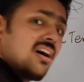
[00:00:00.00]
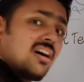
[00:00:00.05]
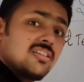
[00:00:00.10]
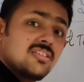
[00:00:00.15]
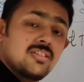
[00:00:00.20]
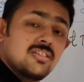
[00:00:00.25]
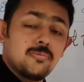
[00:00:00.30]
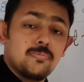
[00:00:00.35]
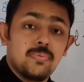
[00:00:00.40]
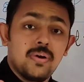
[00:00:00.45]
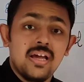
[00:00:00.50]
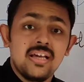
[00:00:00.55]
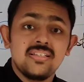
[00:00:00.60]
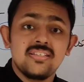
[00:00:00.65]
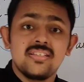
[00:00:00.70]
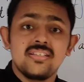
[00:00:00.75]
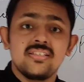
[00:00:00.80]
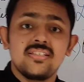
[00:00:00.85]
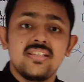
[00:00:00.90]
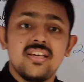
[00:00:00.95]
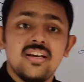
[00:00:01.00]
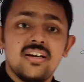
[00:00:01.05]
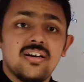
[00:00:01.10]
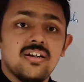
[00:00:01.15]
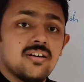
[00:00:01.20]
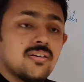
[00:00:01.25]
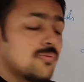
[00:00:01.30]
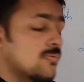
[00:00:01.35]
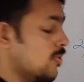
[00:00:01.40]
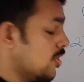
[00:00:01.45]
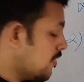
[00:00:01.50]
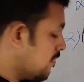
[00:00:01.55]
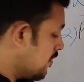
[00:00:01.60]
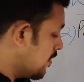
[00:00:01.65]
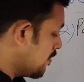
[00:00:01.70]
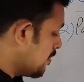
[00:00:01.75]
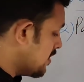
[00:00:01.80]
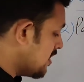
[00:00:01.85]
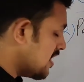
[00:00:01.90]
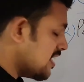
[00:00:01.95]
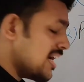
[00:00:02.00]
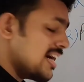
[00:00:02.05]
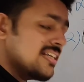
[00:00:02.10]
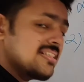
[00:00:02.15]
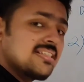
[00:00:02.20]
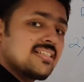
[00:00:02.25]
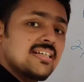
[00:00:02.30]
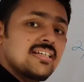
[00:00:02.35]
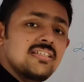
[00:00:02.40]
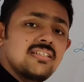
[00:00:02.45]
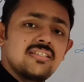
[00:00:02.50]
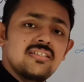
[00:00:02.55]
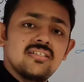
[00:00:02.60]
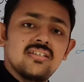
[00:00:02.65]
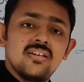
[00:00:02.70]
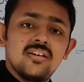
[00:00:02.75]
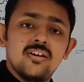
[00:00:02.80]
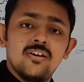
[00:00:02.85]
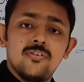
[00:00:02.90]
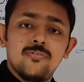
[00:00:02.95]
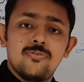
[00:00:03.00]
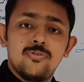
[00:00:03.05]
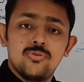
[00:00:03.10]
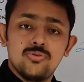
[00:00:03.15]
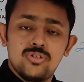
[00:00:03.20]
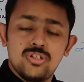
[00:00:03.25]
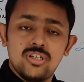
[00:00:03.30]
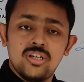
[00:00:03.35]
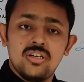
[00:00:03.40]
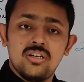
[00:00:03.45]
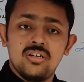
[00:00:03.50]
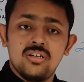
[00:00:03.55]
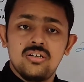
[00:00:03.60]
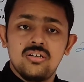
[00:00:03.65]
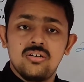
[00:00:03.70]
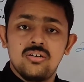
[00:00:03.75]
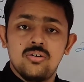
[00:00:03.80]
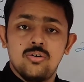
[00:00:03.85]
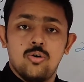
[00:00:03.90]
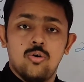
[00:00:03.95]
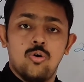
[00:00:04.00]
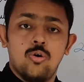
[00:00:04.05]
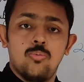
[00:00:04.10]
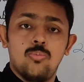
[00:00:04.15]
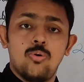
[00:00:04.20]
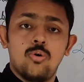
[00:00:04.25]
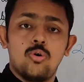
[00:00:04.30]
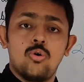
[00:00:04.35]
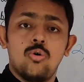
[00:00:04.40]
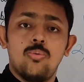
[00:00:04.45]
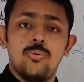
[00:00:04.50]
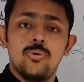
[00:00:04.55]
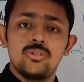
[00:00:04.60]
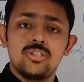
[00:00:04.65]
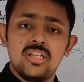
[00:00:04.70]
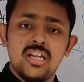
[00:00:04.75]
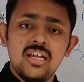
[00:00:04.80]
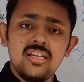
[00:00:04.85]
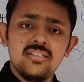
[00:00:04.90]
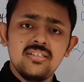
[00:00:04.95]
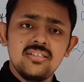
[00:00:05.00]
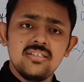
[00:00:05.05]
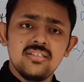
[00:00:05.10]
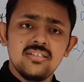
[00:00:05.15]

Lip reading: a surprise is there. What will be the last tense? Future homologous tense.